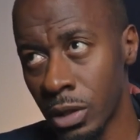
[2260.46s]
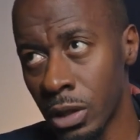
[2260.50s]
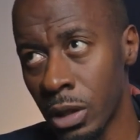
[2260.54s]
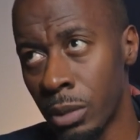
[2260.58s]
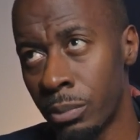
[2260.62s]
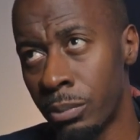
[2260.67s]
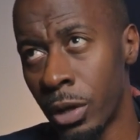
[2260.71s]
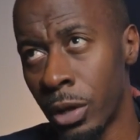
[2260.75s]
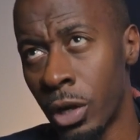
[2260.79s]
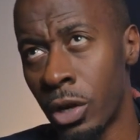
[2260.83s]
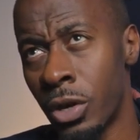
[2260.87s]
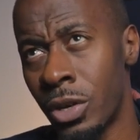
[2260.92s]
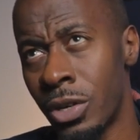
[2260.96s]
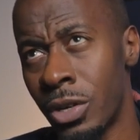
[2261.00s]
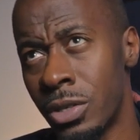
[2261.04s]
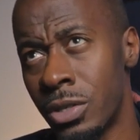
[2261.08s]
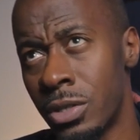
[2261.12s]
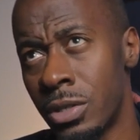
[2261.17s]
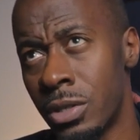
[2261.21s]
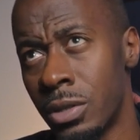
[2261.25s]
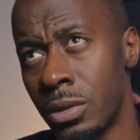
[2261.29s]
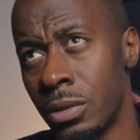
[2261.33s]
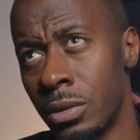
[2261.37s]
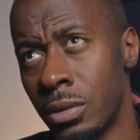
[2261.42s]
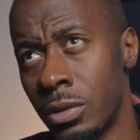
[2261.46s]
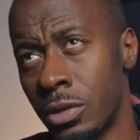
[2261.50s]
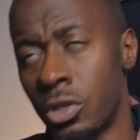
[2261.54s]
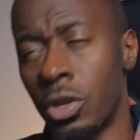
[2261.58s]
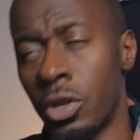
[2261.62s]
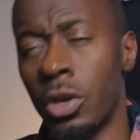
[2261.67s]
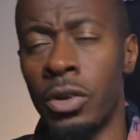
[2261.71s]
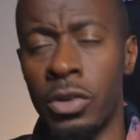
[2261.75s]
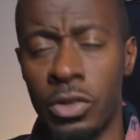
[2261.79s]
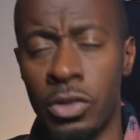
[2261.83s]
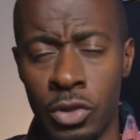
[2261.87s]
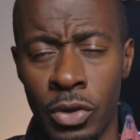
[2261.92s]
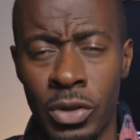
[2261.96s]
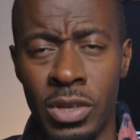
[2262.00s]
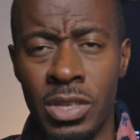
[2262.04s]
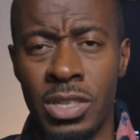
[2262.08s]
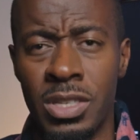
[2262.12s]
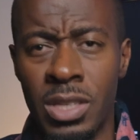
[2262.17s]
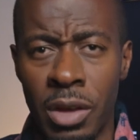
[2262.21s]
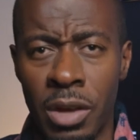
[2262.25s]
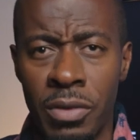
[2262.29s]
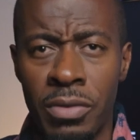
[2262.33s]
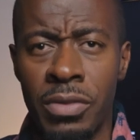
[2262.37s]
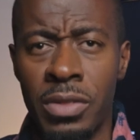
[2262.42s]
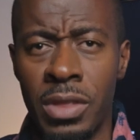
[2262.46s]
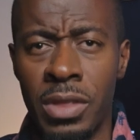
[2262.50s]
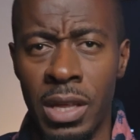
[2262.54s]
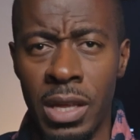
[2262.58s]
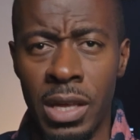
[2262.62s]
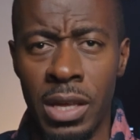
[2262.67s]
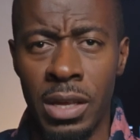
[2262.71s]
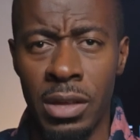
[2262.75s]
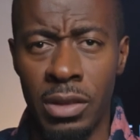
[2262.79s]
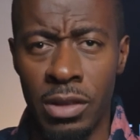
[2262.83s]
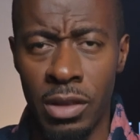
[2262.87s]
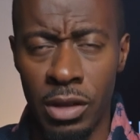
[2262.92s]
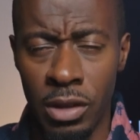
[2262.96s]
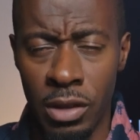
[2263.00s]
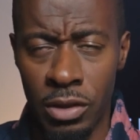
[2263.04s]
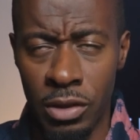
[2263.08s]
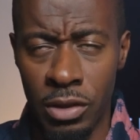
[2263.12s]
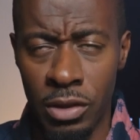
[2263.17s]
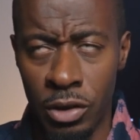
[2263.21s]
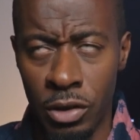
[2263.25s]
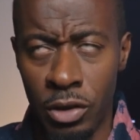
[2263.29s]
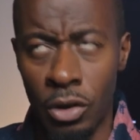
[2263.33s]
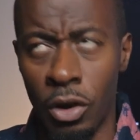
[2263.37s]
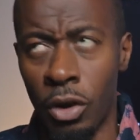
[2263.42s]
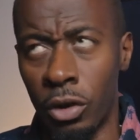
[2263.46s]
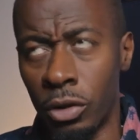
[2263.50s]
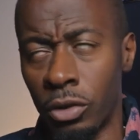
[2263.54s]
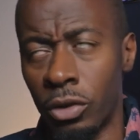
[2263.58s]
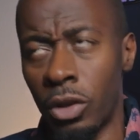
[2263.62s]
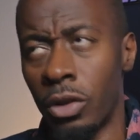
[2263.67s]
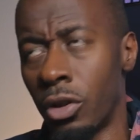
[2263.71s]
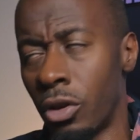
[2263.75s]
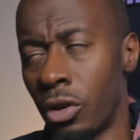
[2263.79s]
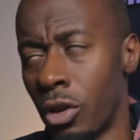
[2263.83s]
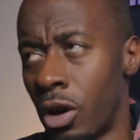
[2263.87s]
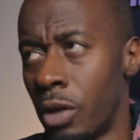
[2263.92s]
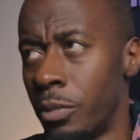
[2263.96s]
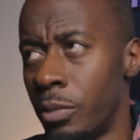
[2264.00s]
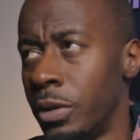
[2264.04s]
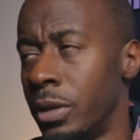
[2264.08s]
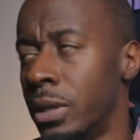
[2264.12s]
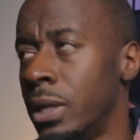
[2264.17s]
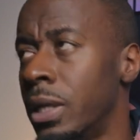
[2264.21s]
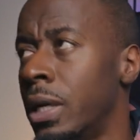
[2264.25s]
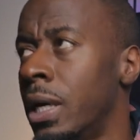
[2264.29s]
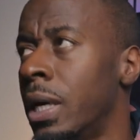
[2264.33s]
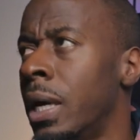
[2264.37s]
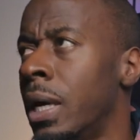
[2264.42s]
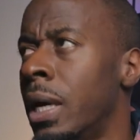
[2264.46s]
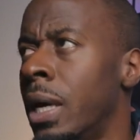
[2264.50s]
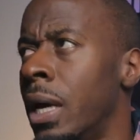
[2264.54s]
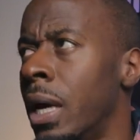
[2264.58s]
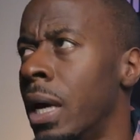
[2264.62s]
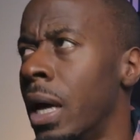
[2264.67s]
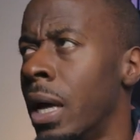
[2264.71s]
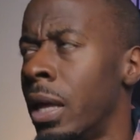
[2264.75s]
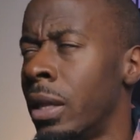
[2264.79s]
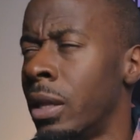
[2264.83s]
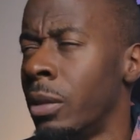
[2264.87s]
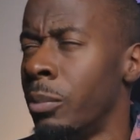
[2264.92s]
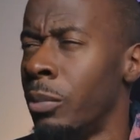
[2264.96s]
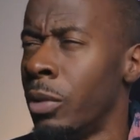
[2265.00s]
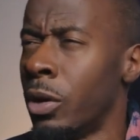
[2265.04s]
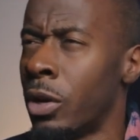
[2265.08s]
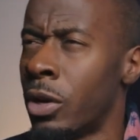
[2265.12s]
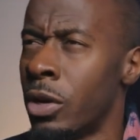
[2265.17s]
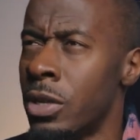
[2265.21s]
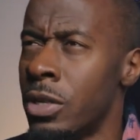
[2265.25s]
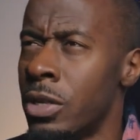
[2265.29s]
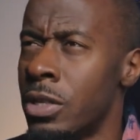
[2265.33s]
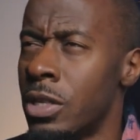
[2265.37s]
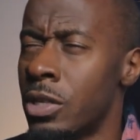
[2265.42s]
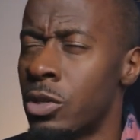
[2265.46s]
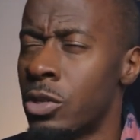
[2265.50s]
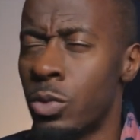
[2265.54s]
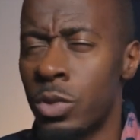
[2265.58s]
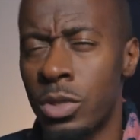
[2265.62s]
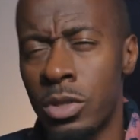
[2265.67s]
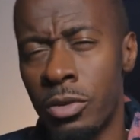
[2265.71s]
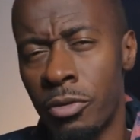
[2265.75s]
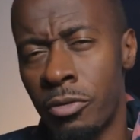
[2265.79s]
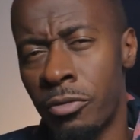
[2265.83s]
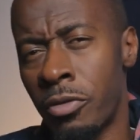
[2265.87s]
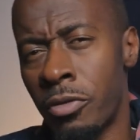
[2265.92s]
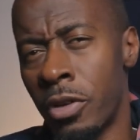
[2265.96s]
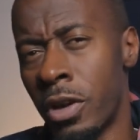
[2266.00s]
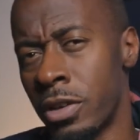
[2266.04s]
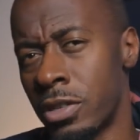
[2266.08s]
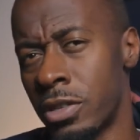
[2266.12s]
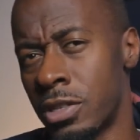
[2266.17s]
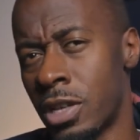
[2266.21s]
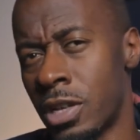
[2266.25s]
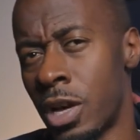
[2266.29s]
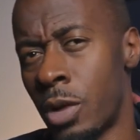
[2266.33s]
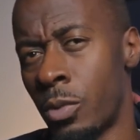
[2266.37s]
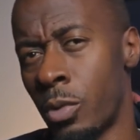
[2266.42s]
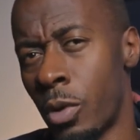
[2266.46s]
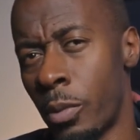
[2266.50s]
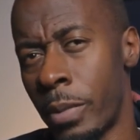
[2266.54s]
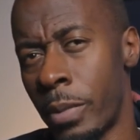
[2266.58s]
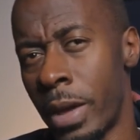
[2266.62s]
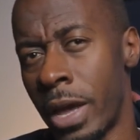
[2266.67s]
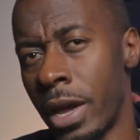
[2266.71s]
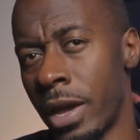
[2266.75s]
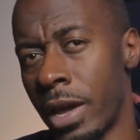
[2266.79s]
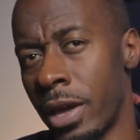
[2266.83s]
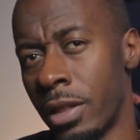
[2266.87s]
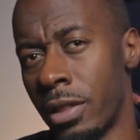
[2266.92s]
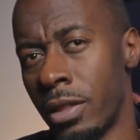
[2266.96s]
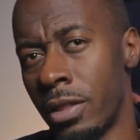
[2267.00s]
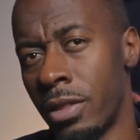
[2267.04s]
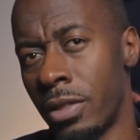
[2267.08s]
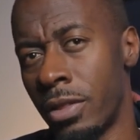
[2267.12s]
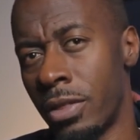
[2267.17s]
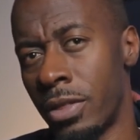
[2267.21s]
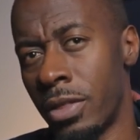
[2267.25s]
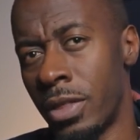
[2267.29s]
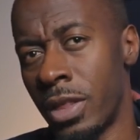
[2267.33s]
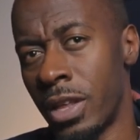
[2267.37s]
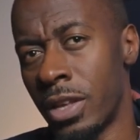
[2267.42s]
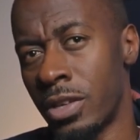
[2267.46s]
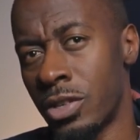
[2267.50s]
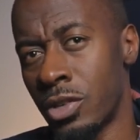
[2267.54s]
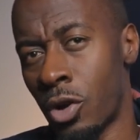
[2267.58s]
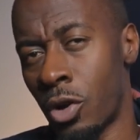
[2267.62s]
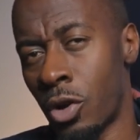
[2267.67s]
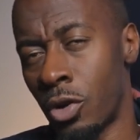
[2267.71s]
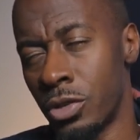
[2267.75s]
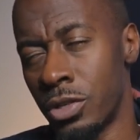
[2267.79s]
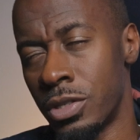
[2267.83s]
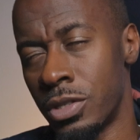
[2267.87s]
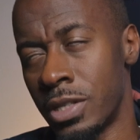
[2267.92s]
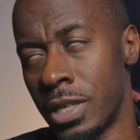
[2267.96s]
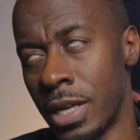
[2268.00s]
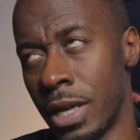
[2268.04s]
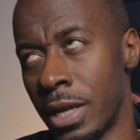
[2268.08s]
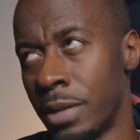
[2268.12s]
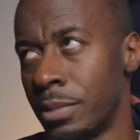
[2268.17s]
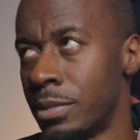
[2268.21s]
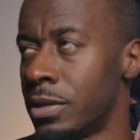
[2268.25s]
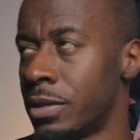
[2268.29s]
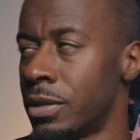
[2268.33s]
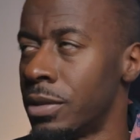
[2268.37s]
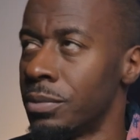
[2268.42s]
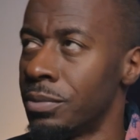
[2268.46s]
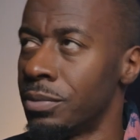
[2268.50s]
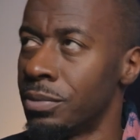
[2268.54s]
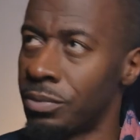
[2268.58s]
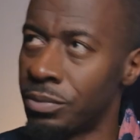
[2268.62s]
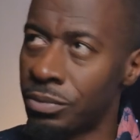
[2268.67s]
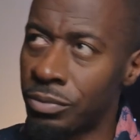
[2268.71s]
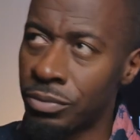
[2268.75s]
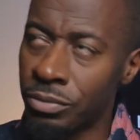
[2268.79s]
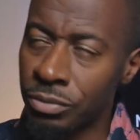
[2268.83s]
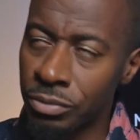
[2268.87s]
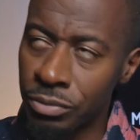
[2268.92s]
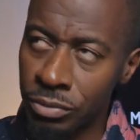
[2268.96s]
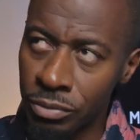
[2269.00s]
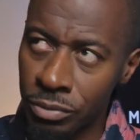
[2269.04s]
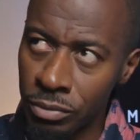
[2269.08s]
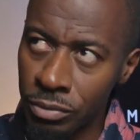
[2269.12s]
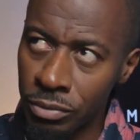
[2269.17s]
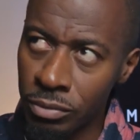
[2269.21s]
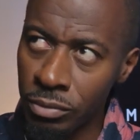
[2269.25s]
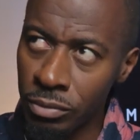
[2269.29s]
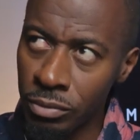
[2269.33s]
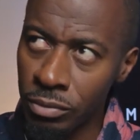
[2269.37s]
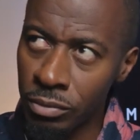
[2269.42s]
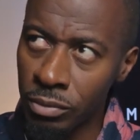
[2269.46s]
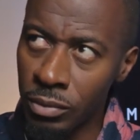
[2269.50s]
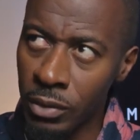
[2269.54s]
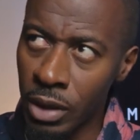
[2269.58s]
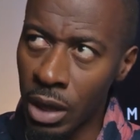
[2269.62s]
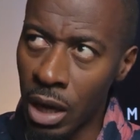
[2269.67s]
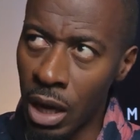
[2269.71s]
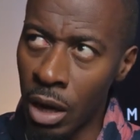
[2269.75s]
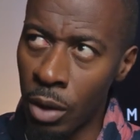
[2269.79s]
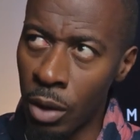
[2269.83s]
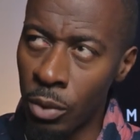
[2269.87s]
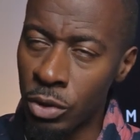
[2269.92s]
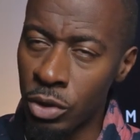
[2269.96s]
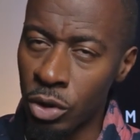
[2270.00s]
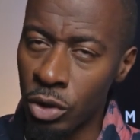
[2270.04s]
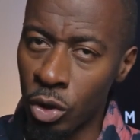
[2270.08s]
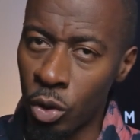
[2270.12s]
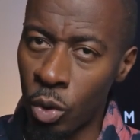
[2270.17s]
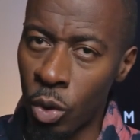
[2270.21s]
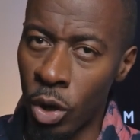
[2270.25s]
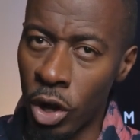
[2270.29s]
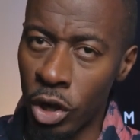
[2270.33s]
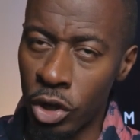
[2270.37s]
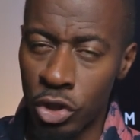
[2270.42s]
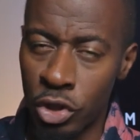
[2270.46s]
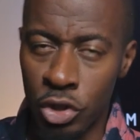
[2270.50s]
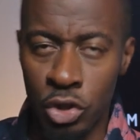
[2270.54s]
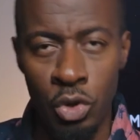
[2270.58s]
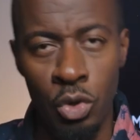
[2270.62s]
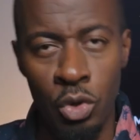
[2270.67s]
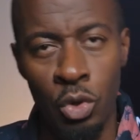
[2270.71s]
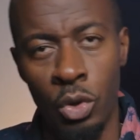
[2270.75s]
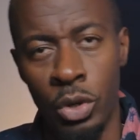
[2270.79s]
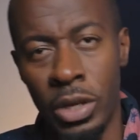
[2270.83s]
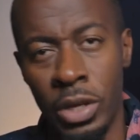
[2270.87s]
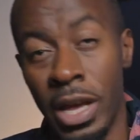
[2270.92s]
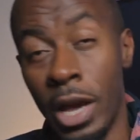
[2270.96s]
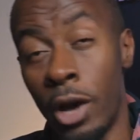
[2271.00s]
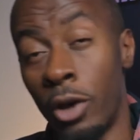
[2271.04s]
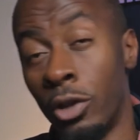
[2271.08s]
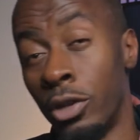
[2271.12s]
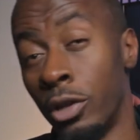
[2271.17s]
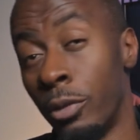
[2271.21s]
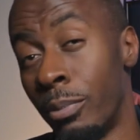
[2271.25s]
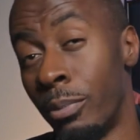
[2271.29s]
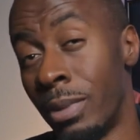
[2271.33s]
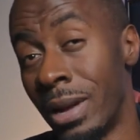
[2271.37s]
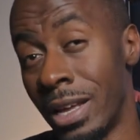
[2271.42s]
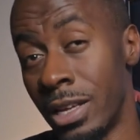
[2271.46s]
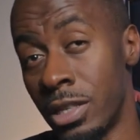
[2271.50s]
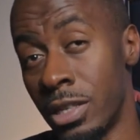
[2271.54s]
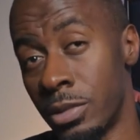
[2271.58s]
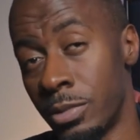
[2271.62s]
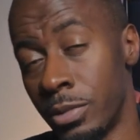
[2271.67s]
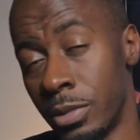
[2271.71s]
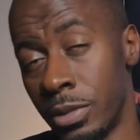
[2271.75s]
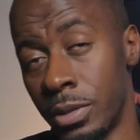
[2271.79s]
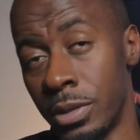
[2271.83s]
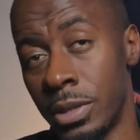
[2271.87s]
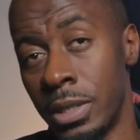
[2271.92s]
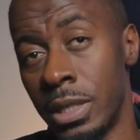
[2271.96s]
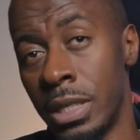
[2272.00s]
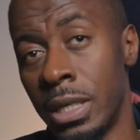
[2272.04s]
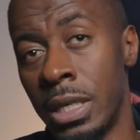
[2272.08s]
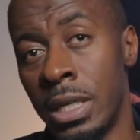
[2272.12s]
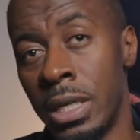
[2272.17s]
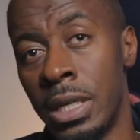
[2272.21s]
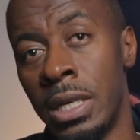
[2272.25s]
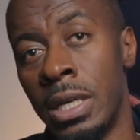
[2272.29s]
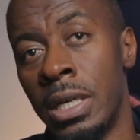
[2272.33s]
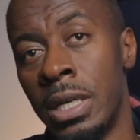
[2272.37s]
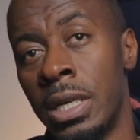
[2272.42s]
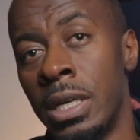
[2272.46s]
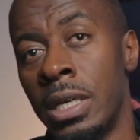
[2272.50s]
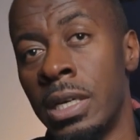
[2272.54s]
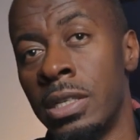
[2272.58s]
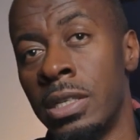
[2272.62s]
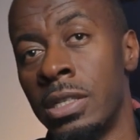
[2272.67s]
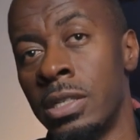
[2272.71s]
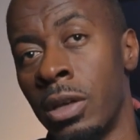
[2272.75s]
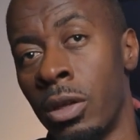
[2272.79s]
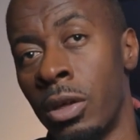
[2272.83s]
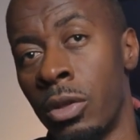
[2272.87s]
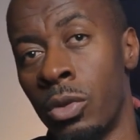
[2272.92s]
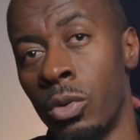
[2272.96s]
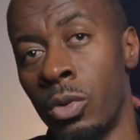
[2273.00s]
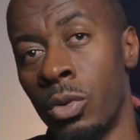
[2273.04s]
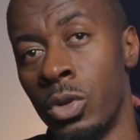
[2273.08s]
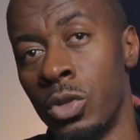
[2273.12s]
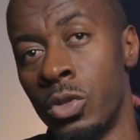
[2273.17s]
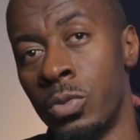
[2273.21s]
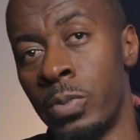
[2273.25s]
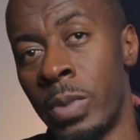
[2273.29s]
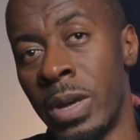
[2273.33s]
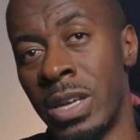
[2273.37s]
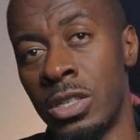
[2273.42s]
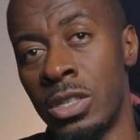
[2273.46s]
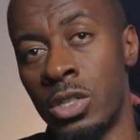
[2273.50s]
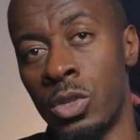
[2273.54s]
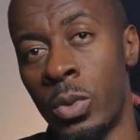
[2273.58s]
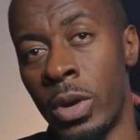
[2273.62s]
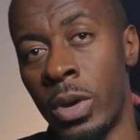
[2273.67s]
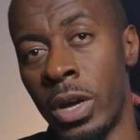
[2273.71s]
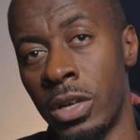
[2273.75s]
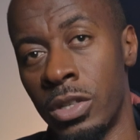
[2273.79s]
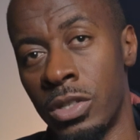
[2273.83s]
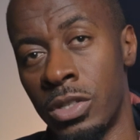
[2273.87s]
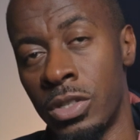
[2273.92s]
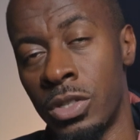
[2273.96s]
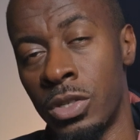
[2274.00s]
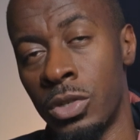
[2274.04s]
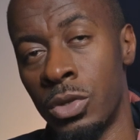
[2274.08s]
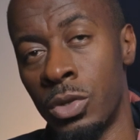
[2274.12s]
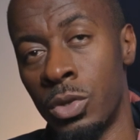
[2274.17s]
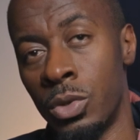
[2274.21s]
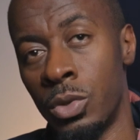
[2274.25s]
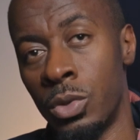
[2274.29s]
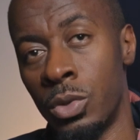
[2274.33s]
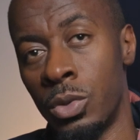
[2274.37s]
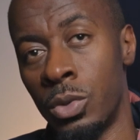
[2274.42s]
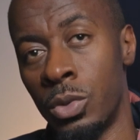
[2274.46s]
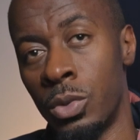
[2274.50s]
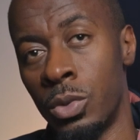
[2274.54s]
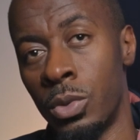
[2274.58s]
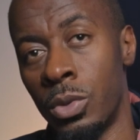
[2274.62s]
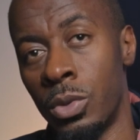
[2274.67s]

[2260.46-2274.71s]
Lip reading: Because, sorry, stuffed the dog, not the garment. I think because this was the first time we're making this concept, I wasn't quite sure yet on the placement. So I thought it's best to wait until